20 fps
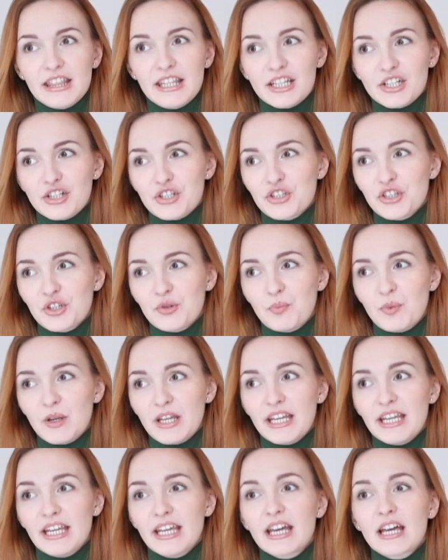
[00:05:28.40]
there should
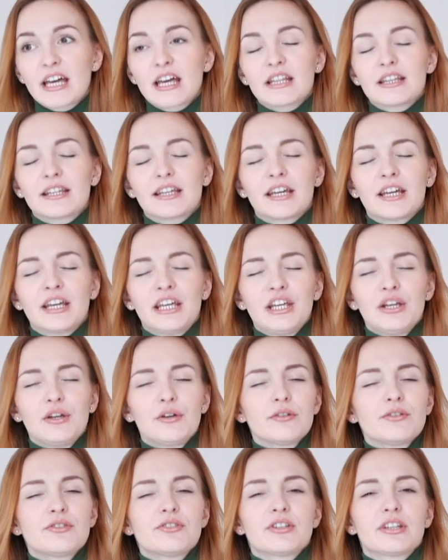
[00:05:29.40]
be the
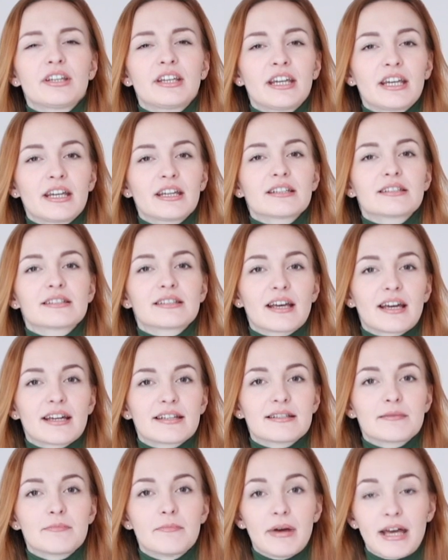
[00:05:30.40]
huge
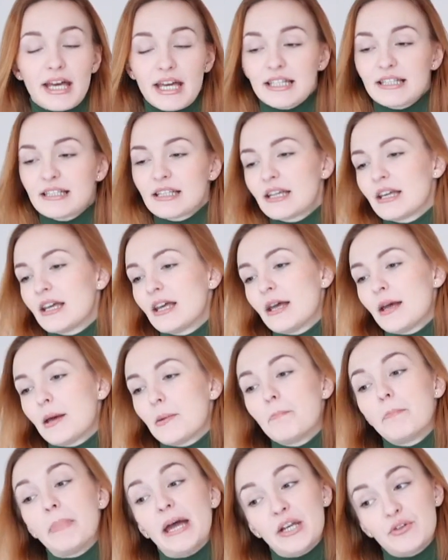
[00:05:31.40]
king-size
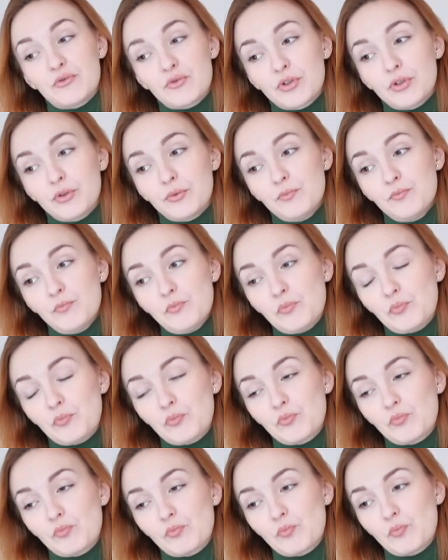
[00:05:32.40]
bedroom,
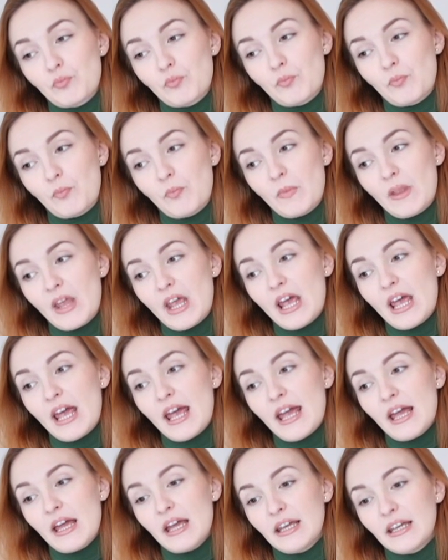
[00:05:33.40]

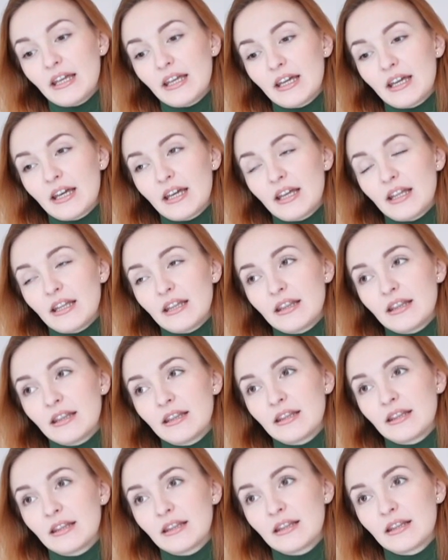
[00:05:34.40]
and
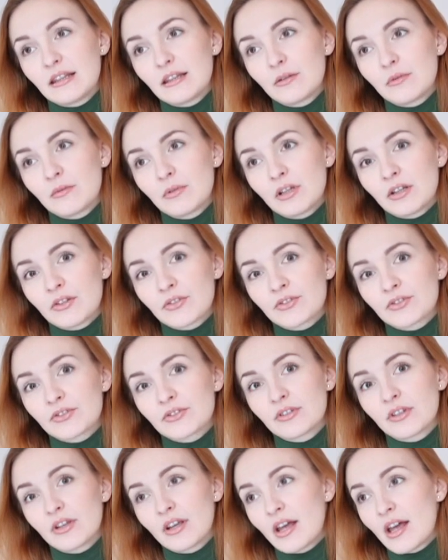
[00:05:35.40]
what
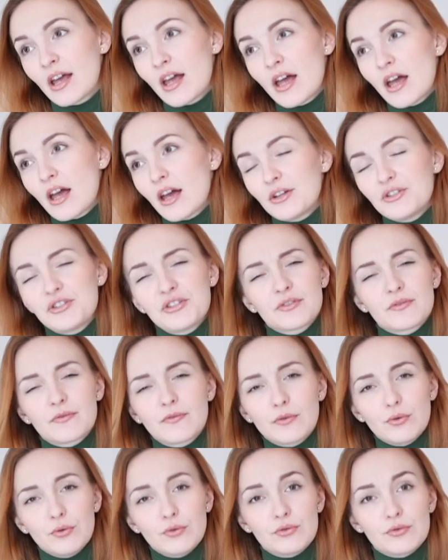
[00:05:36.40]
else? Just
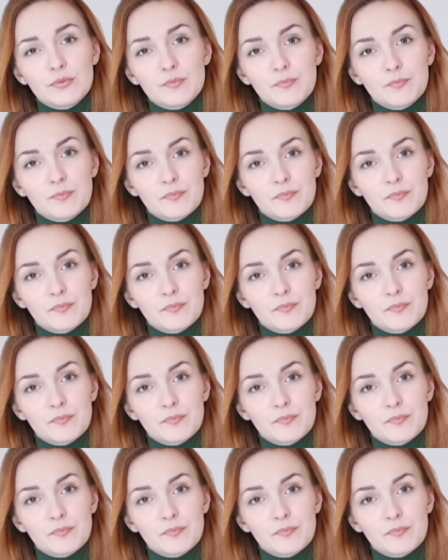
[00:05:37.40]
food